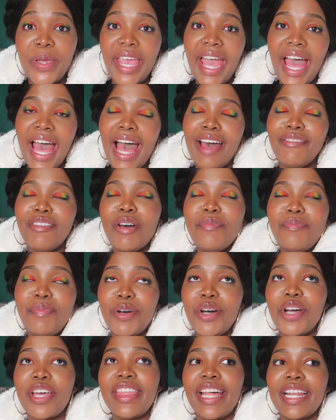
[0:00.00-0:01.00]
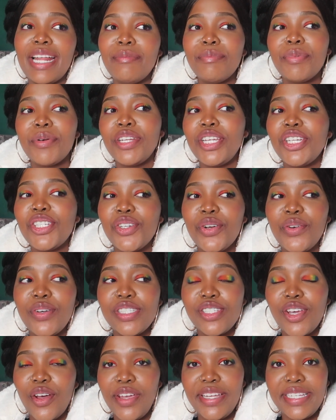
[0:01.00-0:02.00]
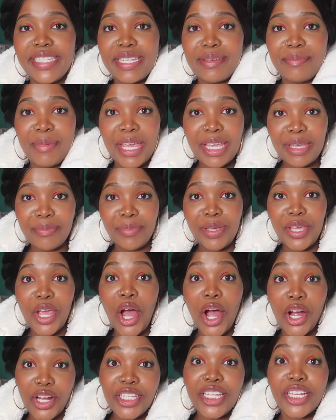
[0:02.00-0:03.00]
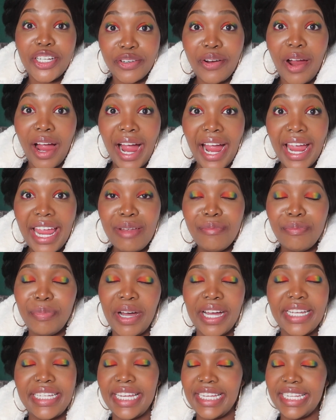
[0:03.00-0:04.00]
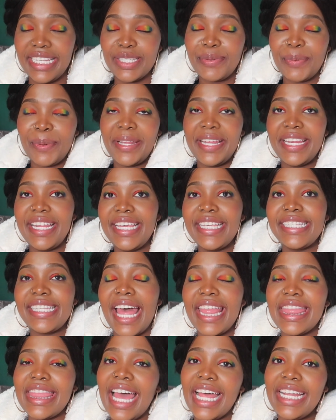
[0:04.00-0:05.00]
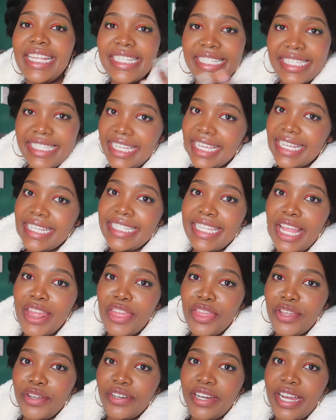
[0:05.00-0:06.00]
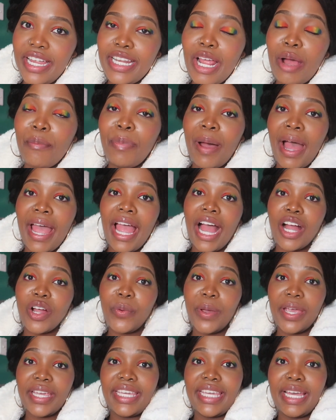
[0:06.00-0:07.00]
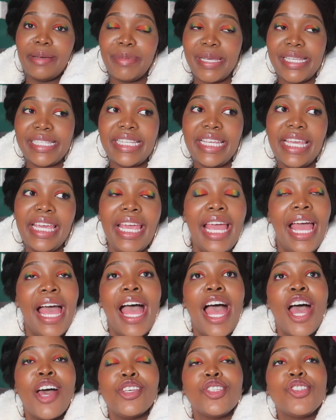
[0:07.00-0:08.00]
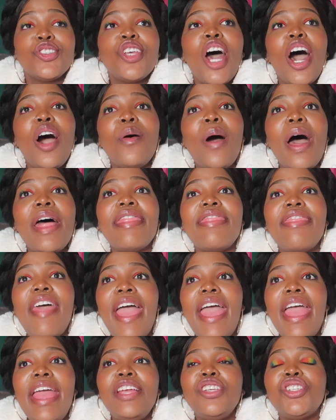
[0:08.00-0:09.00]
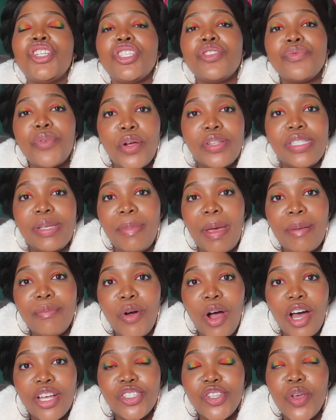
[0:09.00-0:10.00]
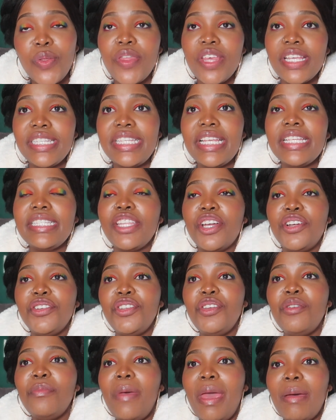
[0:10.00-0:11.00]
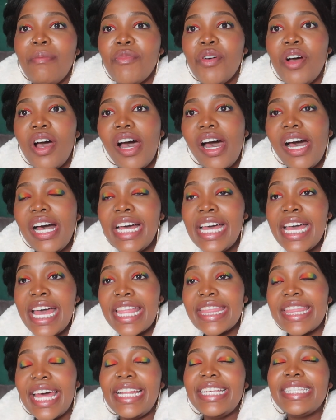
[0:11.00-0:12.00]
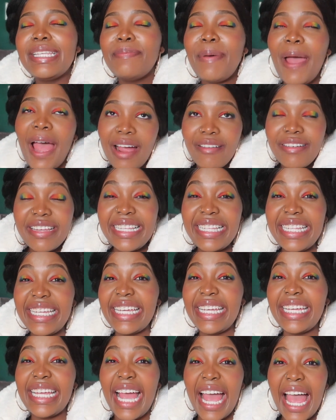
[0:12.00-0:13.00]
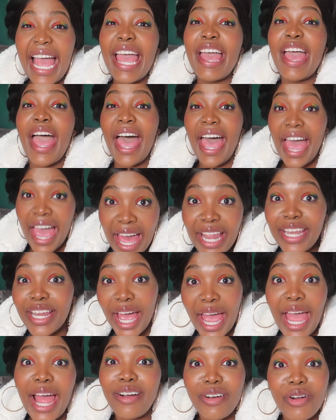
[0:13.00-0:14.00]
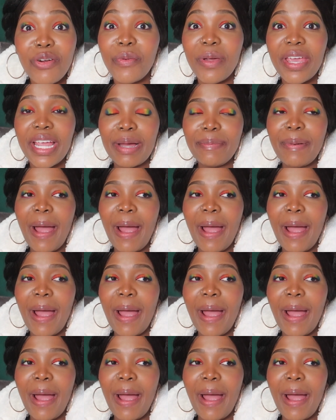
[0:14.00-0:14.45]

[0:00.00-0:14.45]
we have a book that I'm pretty sure is going to make me ugly cry, but it is what it is. And that is Dear Senthuran by Akwaeke Emezi. So they just wrote a memoir. So this is their new memoir that is apparently hella harrowing.